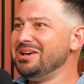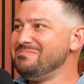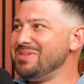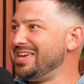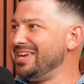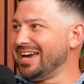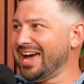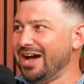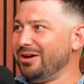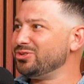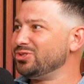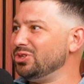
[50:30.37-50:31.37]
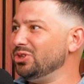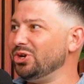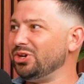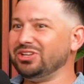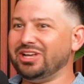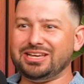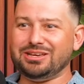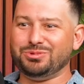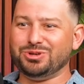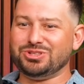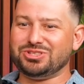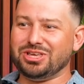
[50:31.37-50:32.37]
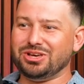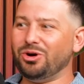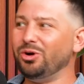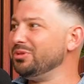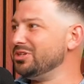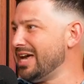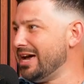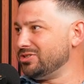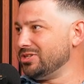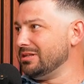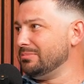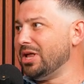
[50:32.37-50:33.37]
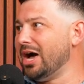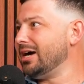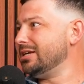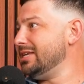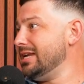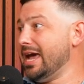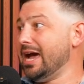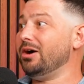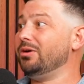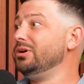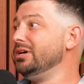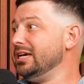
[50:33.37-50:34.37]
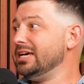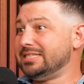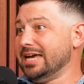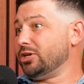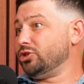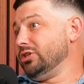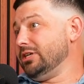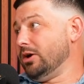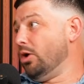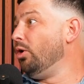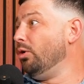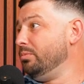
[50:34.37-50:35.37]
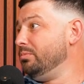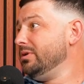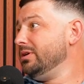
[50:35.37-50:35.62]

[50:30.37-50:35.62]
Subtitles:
making a house look like it was the homeless house on the block to now it's actually a home,